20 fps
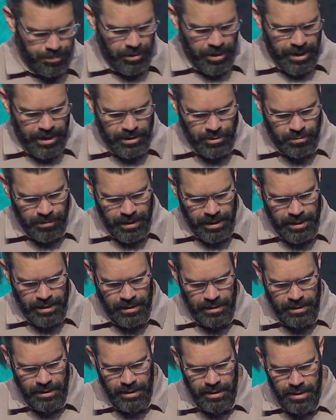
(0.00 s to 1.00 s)
pray as we
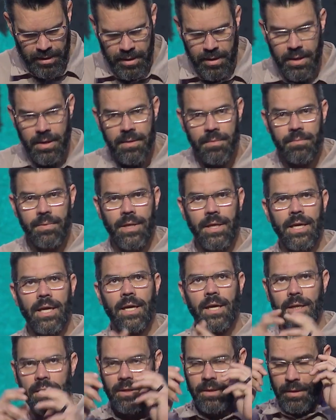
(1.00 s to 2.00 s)

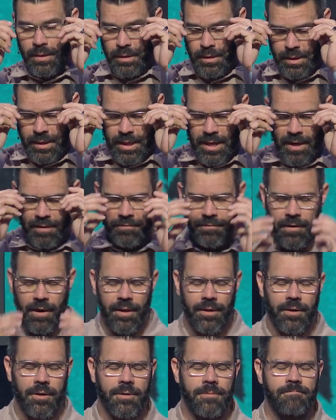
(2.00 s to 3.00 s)
begin today.
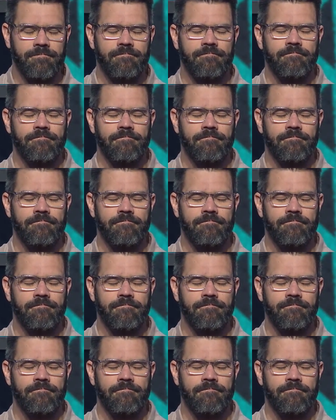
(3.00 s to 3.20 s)
Father,